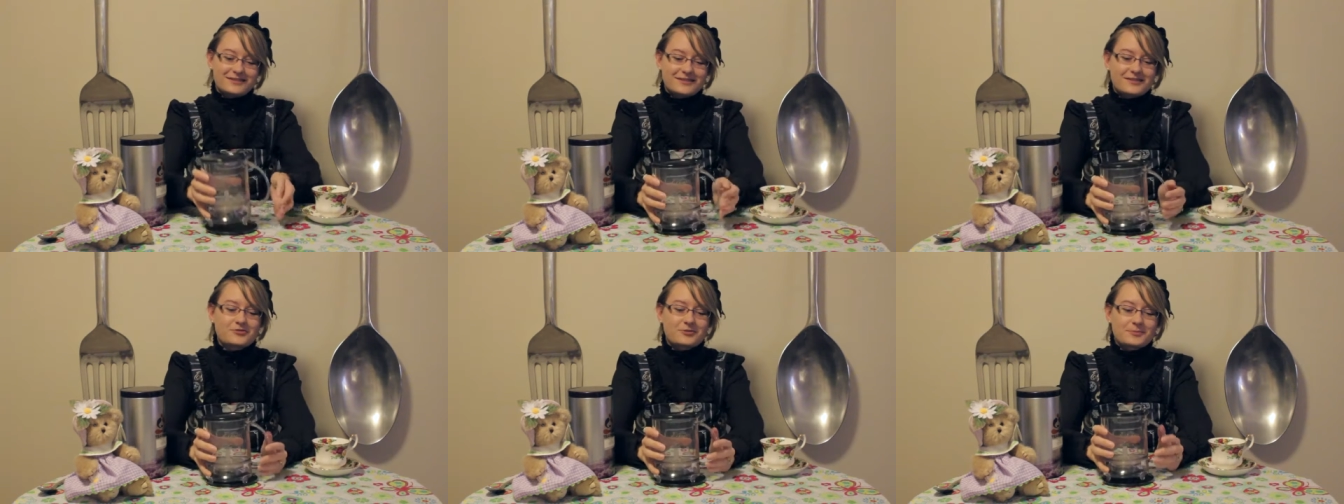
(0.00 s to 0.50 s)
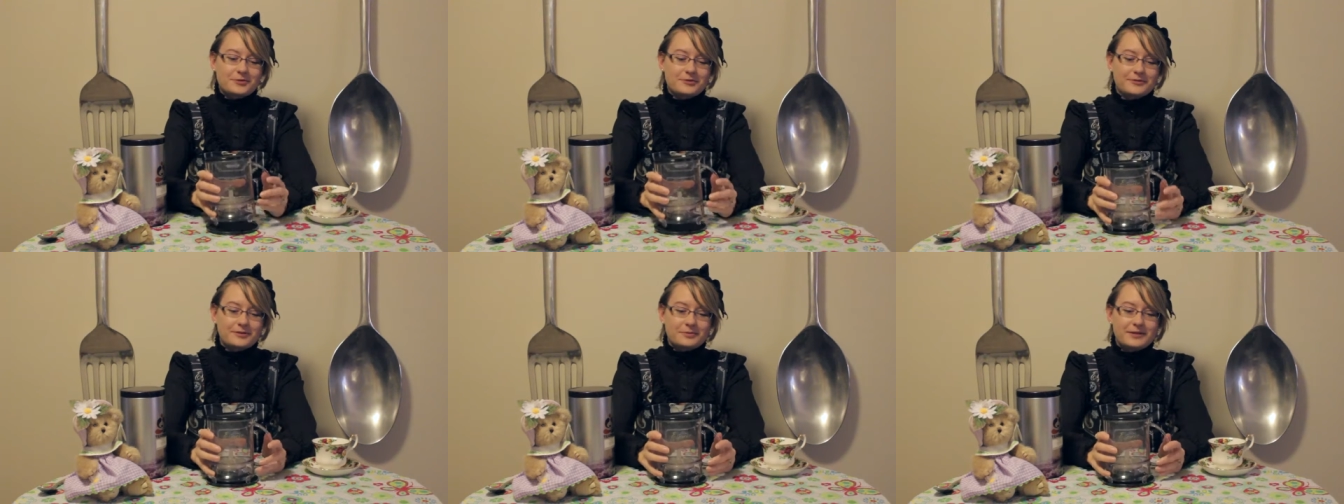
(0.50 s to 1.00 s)
Doesn't drip all
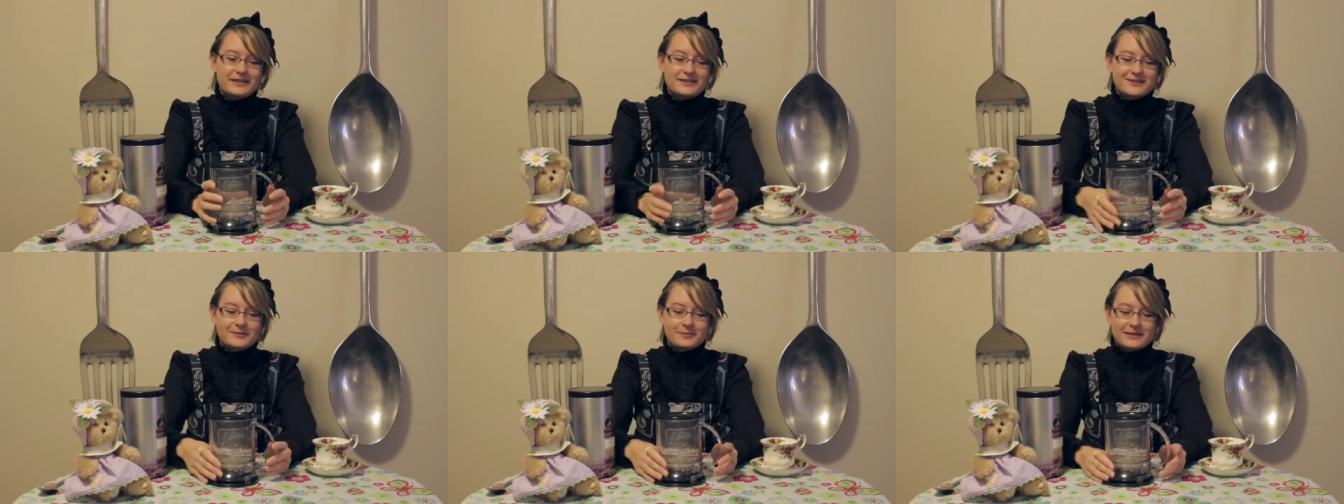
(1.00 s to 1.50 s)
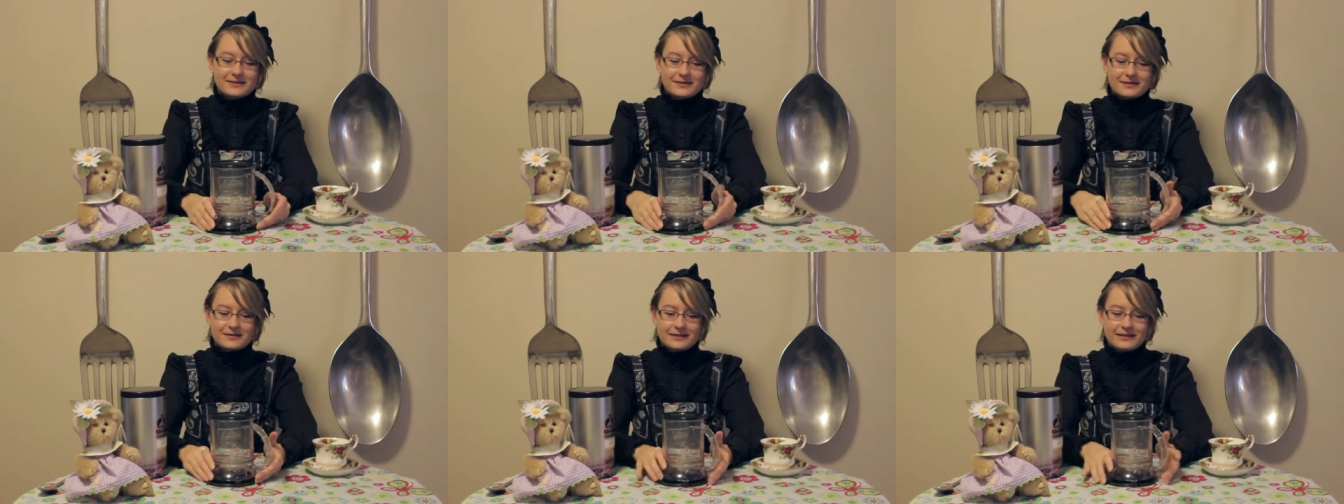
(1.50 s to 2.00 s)
over the place. So
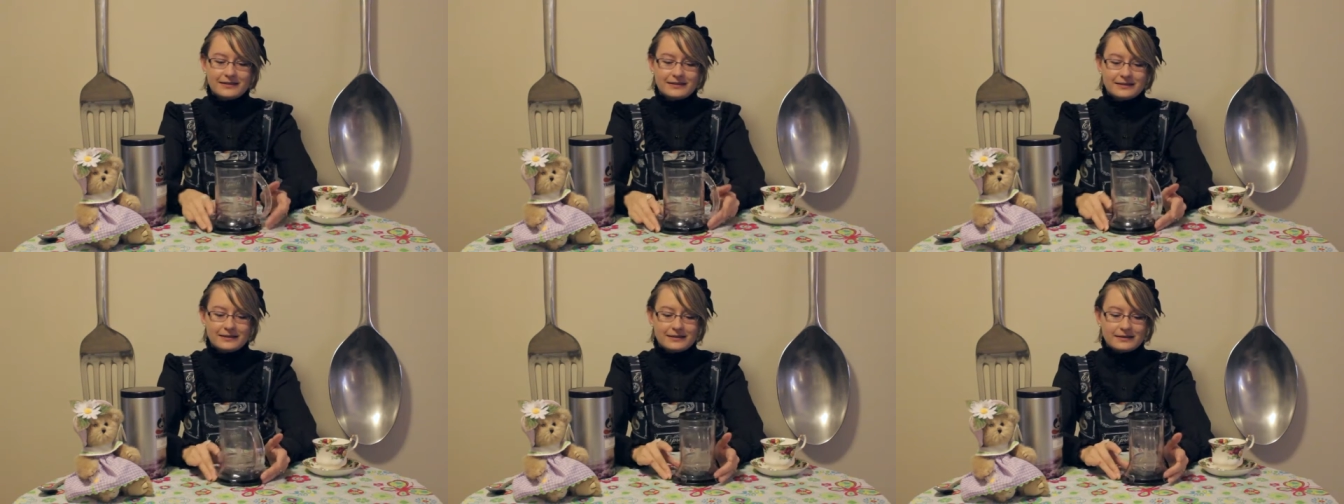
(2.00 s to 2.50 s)
basically,